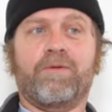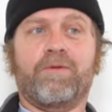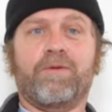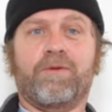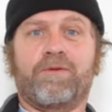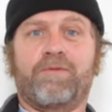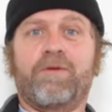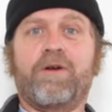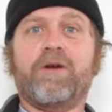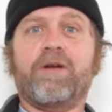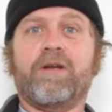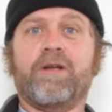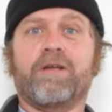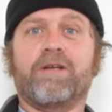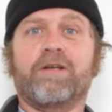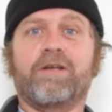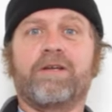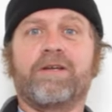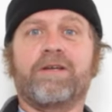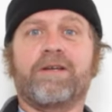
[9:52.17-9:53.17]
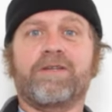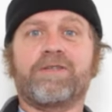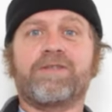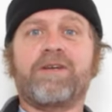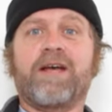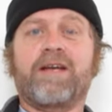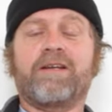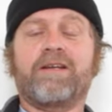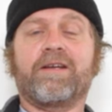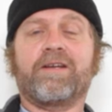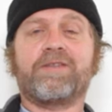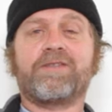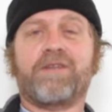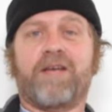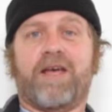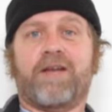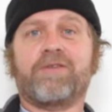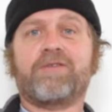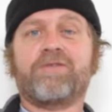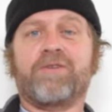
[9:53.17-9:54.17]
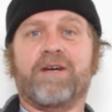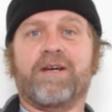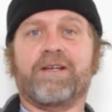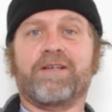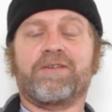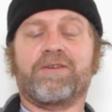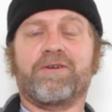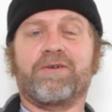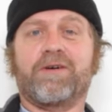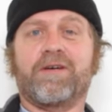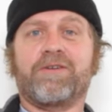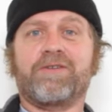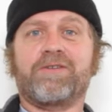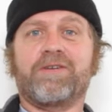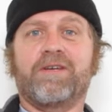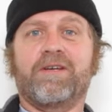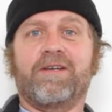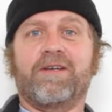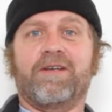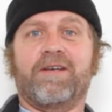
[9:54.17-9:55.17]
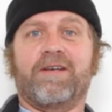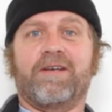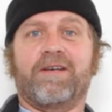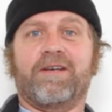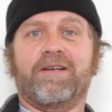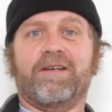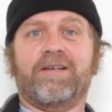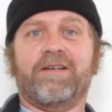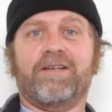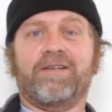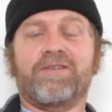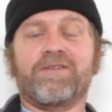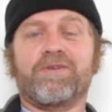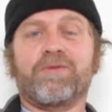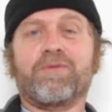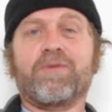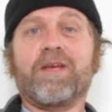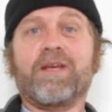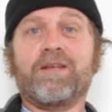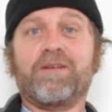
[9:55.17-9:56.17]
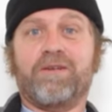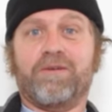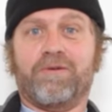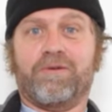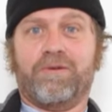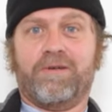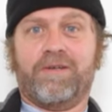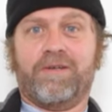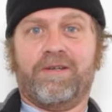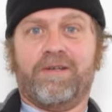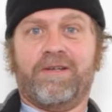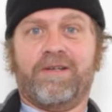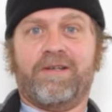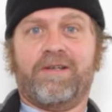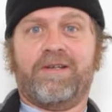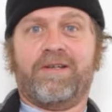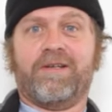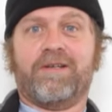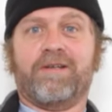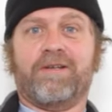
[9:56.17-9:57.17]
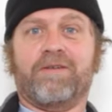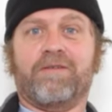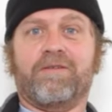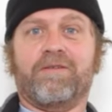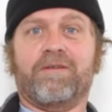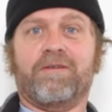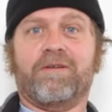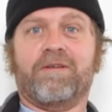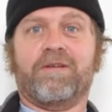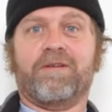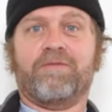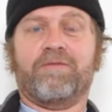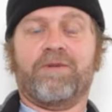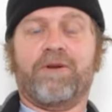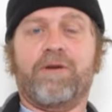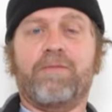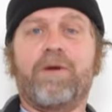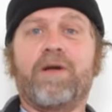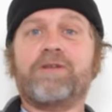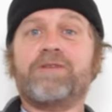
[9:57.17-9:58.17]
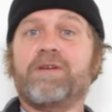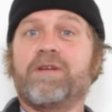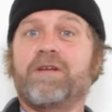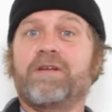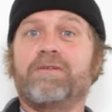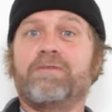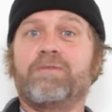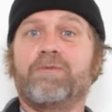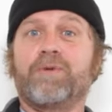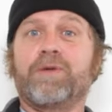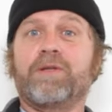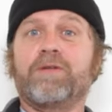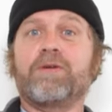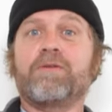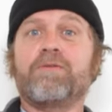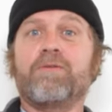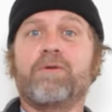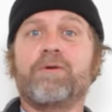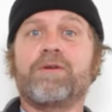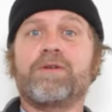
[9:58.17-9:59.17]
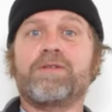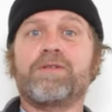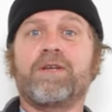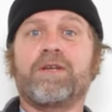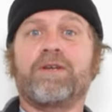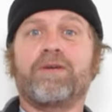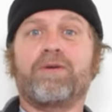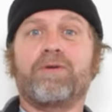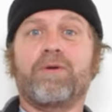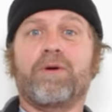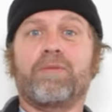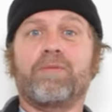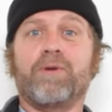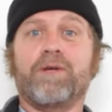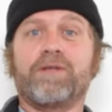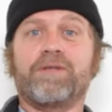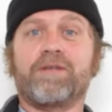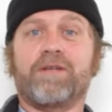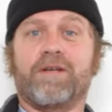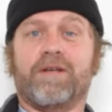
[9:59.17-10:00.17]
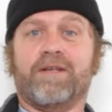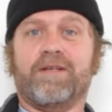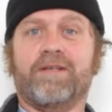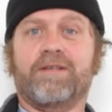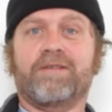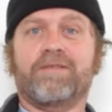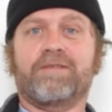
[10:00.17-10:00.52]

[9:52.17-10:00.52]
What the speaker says: It's very exciting and satisfying to us. So thank you very much, and we look forward to seeing you on Wednesday.